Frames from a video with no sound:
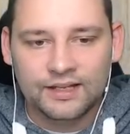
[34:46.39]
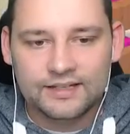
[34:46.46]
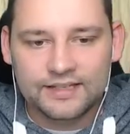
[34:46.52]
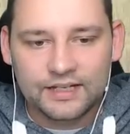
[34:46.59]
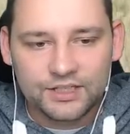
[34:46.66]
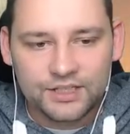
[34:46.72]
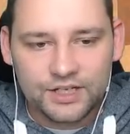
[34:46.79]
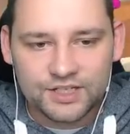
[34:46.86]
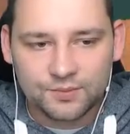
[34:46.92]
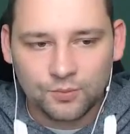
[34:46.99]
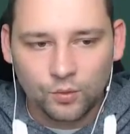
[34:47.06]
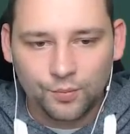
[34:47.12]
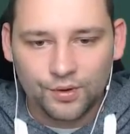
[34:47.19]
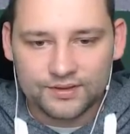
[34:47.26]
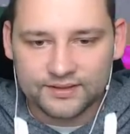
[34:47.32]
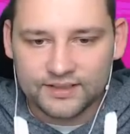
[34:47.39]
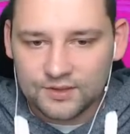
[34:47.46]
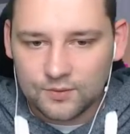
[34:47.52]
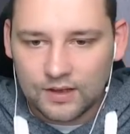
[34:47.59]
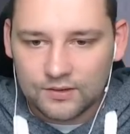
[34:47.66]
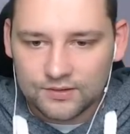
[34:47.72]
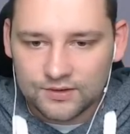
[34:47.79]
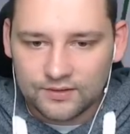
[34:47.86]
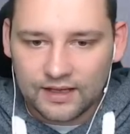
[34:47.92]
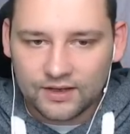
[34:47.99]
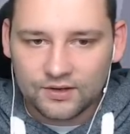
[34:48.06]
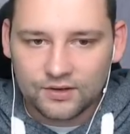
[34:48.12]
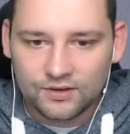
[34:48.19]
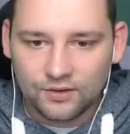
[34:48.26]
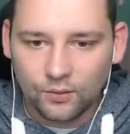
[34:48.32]
It's actually a small present as well, so
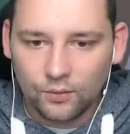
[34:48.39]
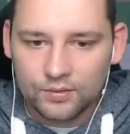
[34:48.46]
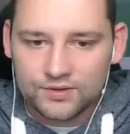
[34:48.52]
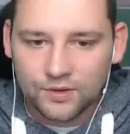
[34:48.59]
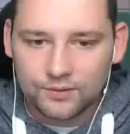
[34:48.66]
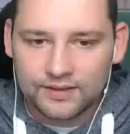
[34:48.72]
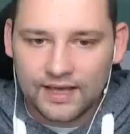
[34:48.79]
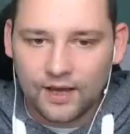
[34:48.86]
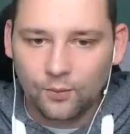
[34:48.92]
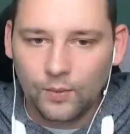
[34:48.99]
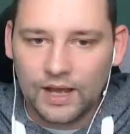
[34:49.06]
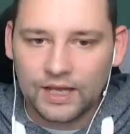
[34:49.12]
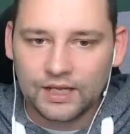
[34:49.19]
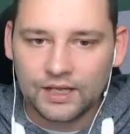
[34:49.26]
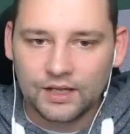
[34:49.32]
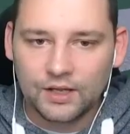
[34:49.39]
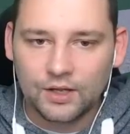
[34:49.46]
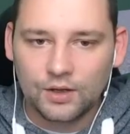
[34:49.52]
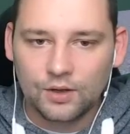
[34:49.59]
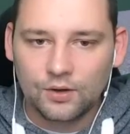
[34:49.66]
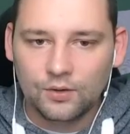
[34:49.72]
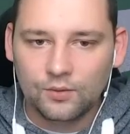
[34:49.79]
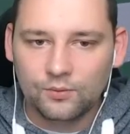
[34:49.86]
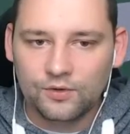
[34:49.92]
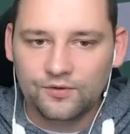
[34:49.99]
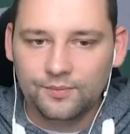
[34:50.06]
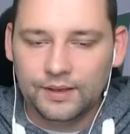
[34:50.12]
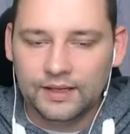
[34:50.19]
that could also get away with